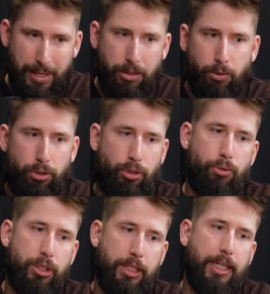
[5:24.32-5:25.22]
Those two
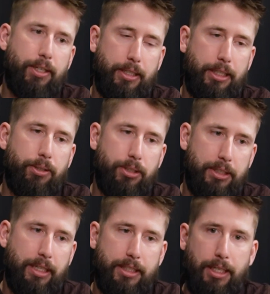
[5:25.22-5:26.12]
scenarios,
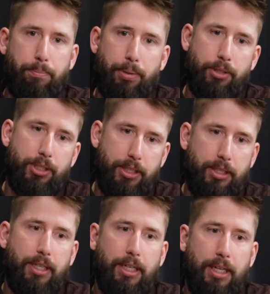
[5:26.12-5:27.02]
that same
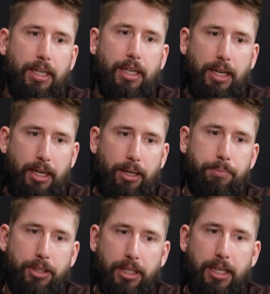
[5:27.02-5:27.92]
person,
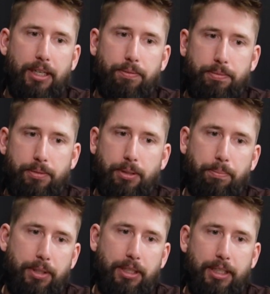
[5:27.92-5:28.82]
they're going to have
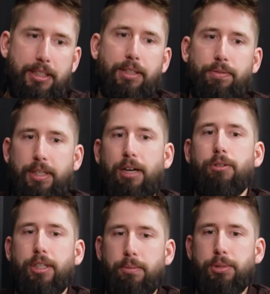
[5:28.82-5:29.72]
completely different
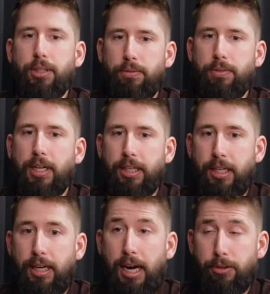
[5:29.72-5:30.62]
outcomes of kind
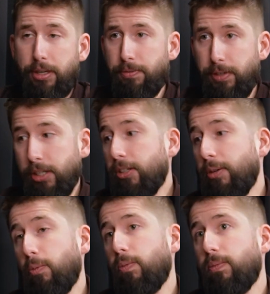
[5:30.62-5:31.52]
of how they feel
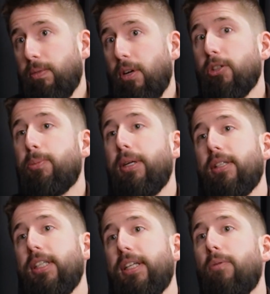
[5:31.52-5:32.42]
and
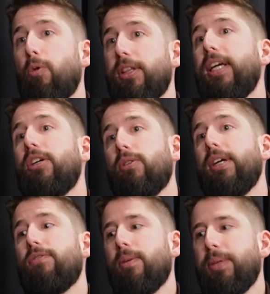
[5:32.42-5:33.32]
ultimately then what they
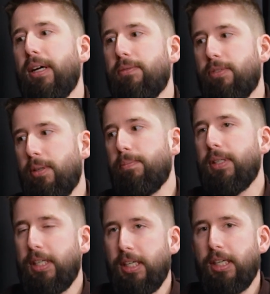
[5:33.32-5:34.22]
create from that, from
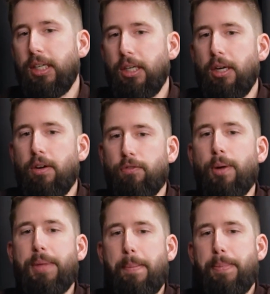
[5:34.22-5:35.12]

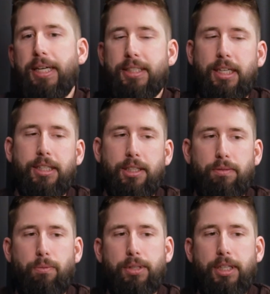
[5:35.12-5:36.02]
that baseline
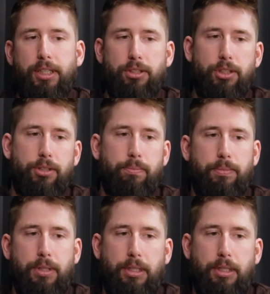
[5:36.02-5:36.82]
of what they consume.